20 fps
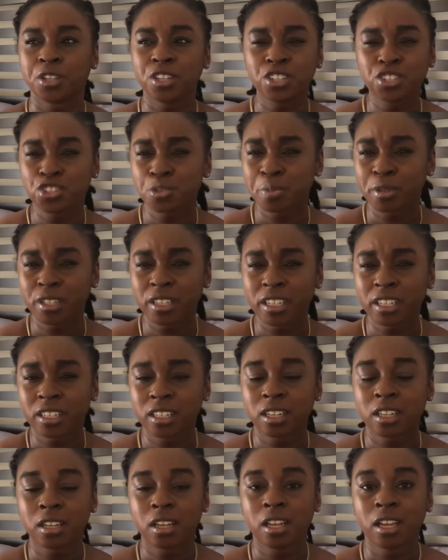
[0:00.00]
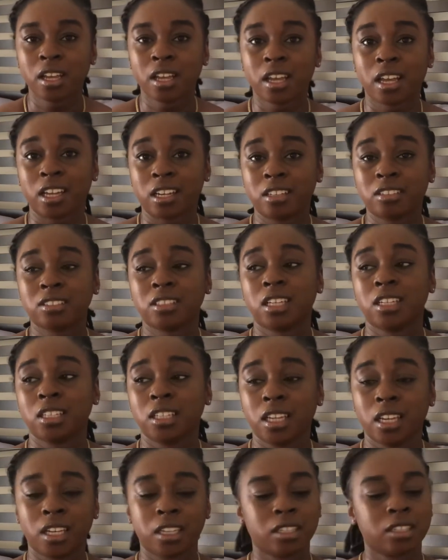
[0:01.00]
did you put it?" And I was like,
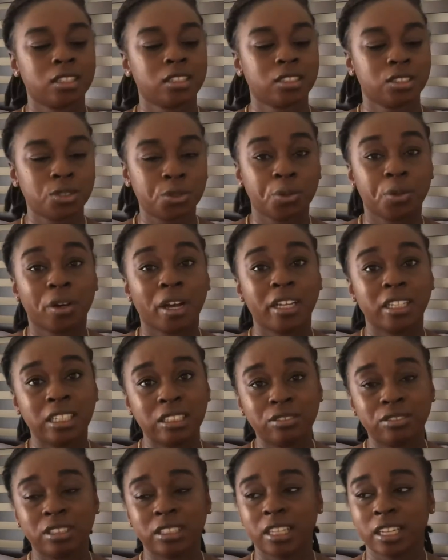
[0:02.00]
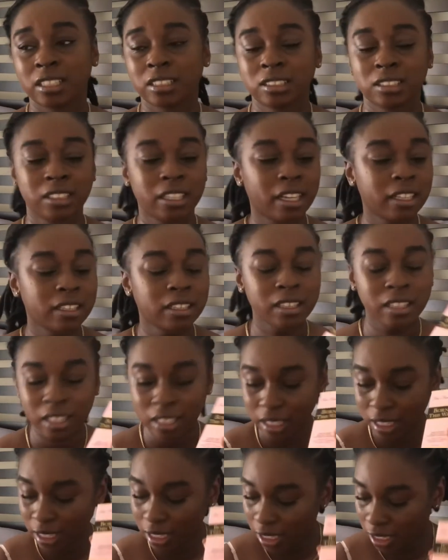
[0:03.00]
"Yeah." So I definitely had to get
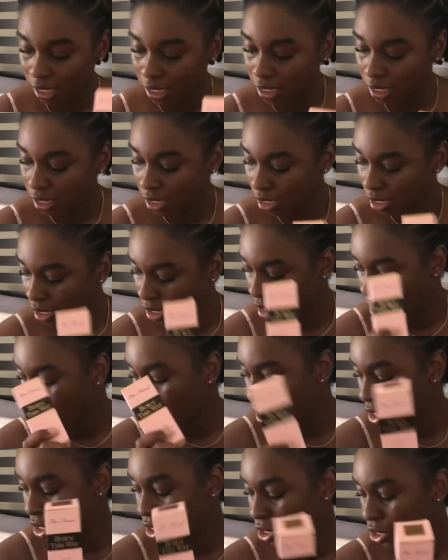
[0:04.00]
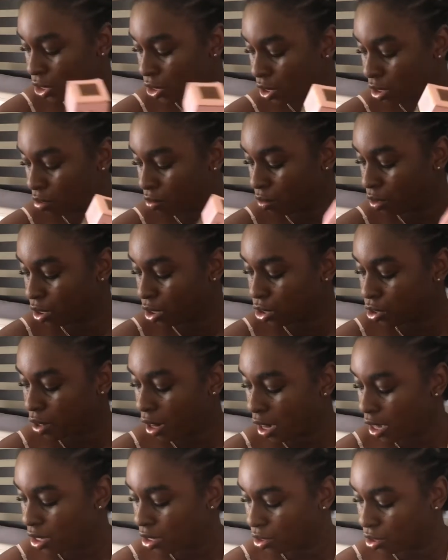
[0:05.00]
this. So if you're gonna
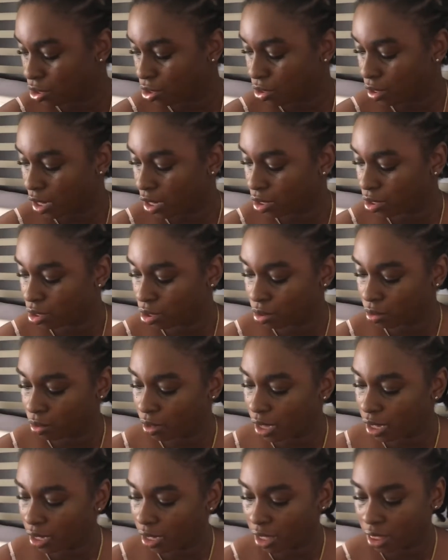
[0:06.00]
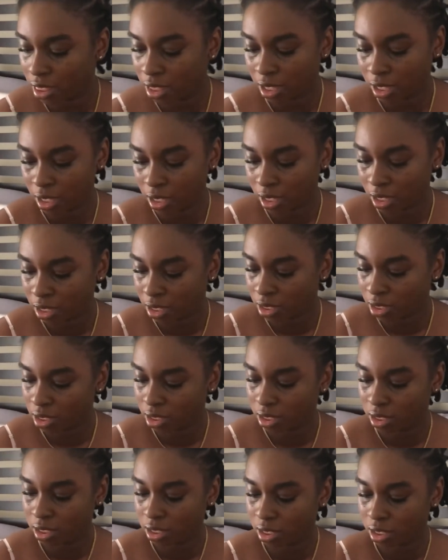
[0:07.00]
try it, you can try it too. And I think
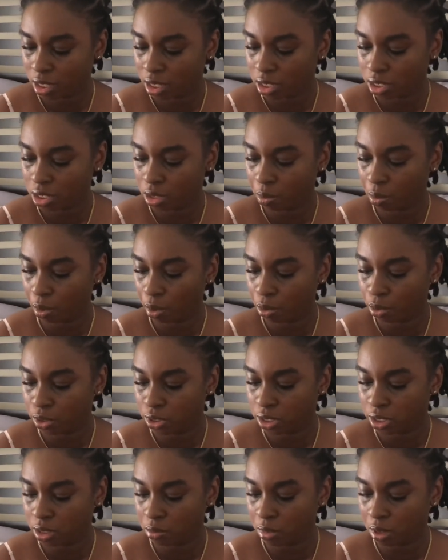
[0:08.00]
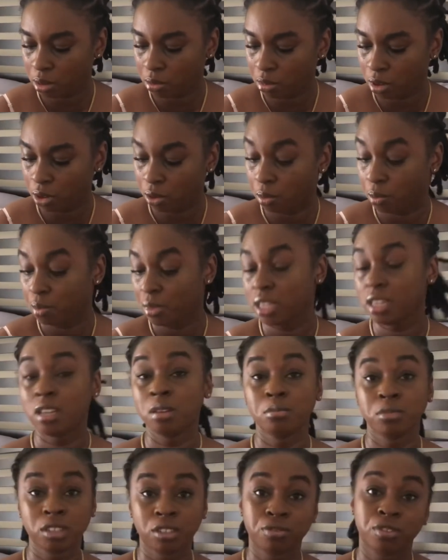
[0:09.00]
it's supposed to be
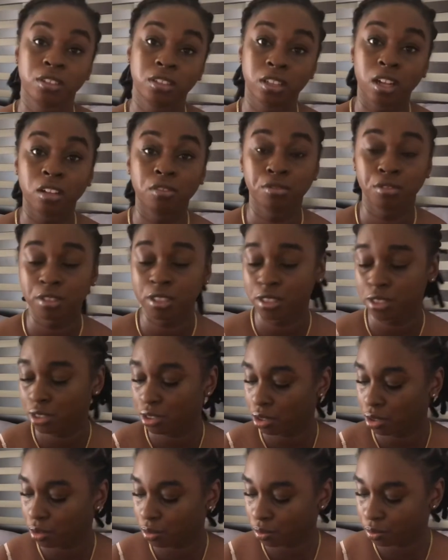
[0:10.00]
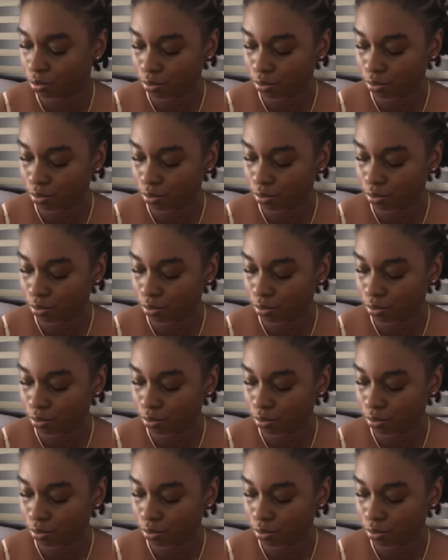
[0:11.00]
medium to full coverage, so